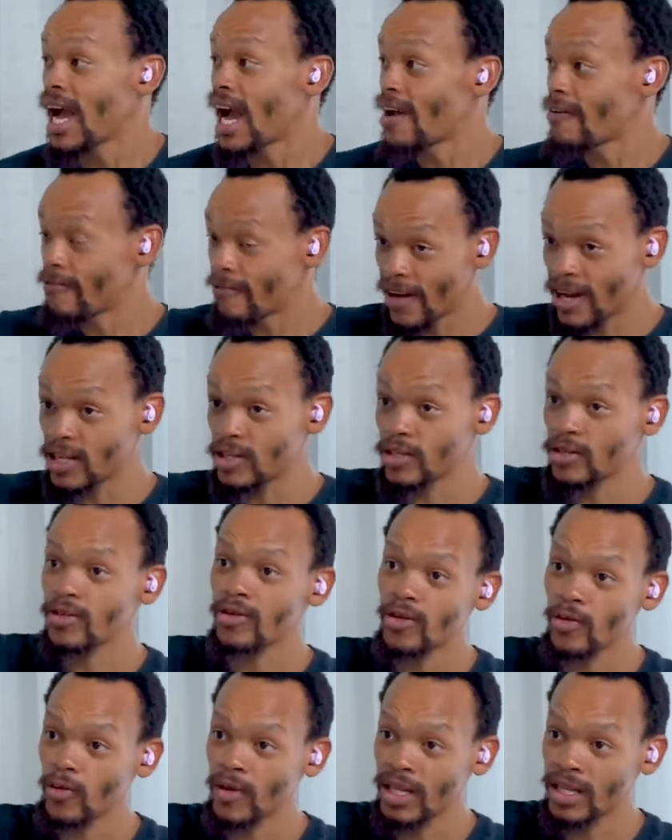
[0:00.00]
I fight
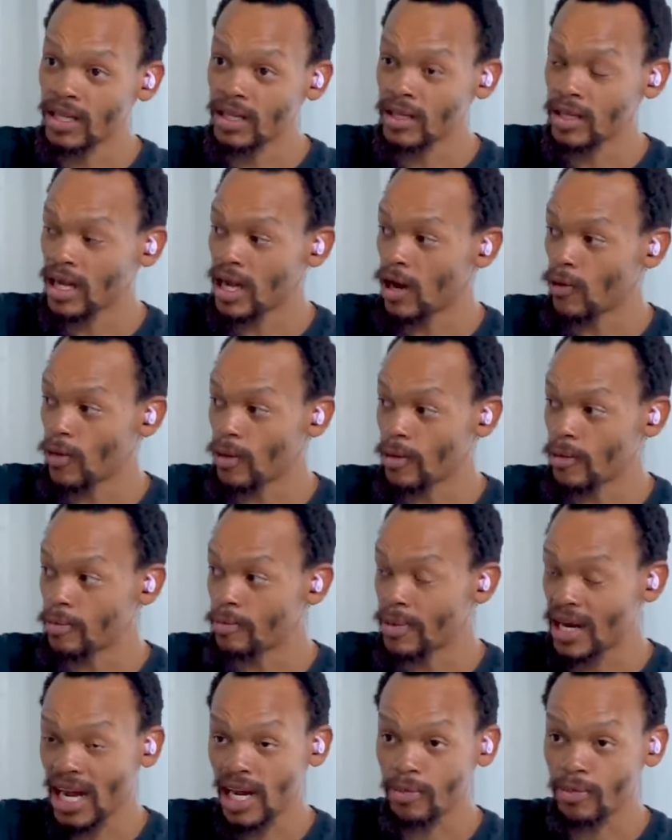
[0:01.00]
when our
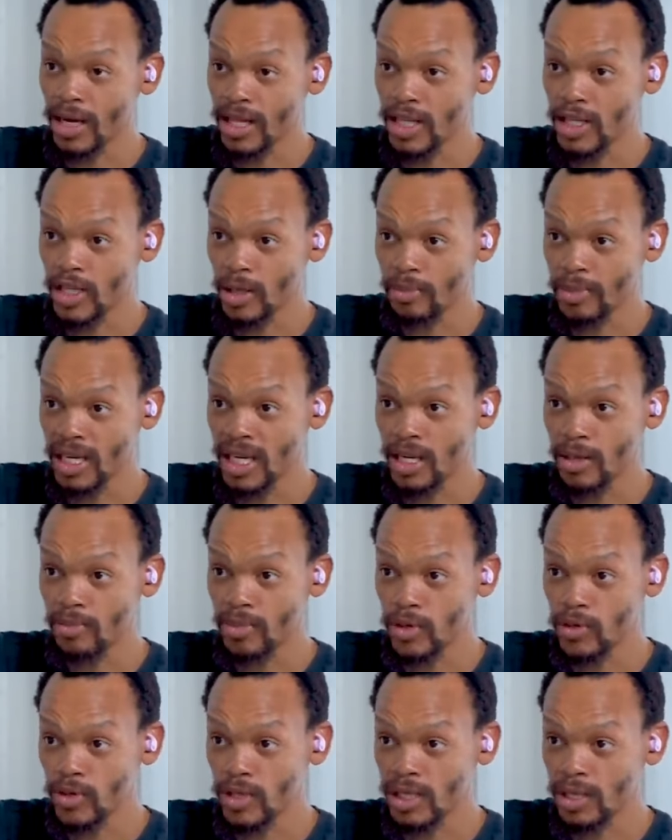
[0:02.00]
black brothers are being
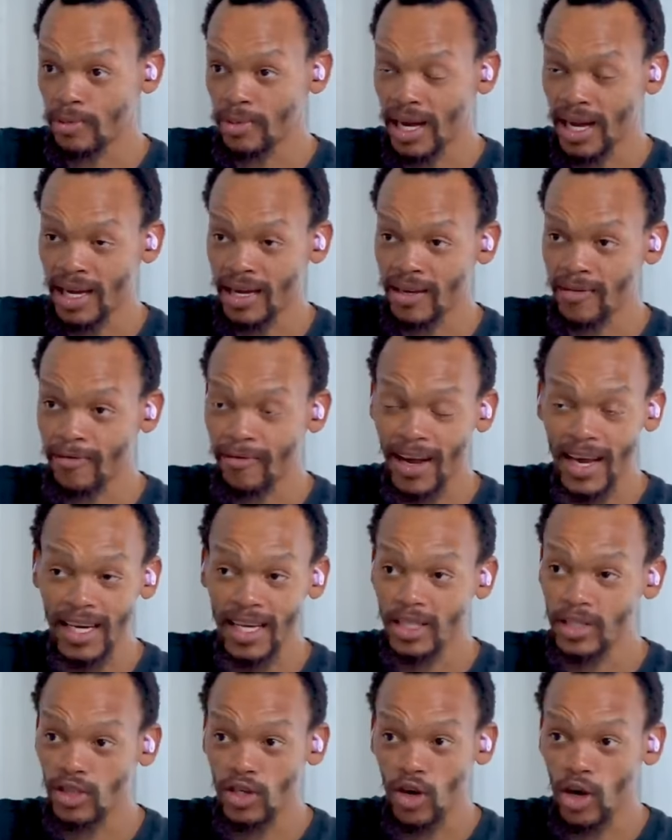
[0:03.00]
abused by
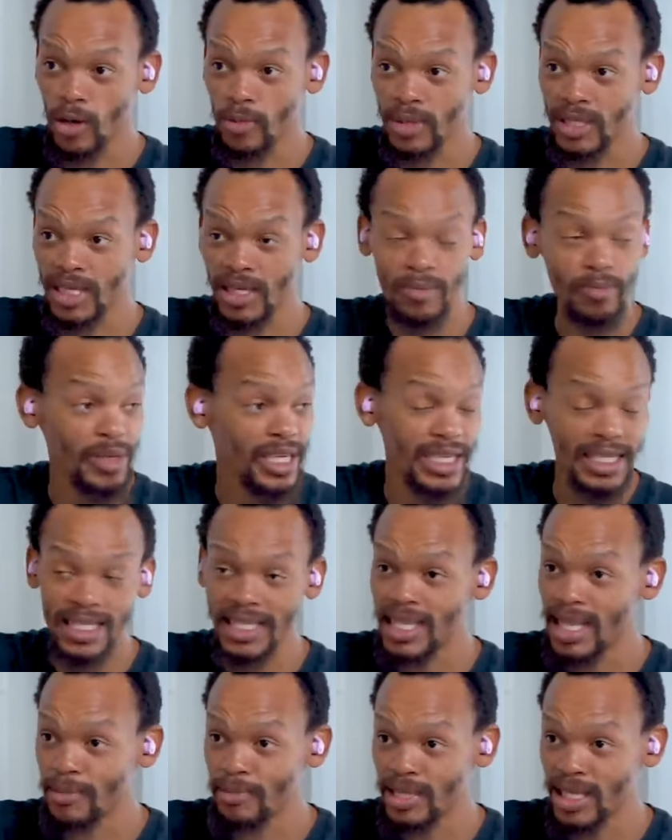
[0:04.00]
violent cops and being
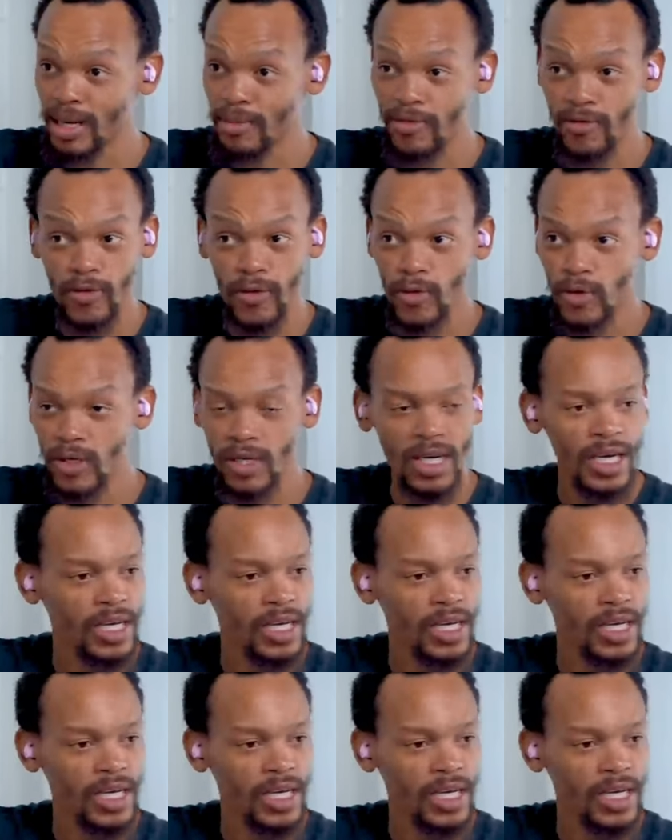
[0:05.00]
slapped up for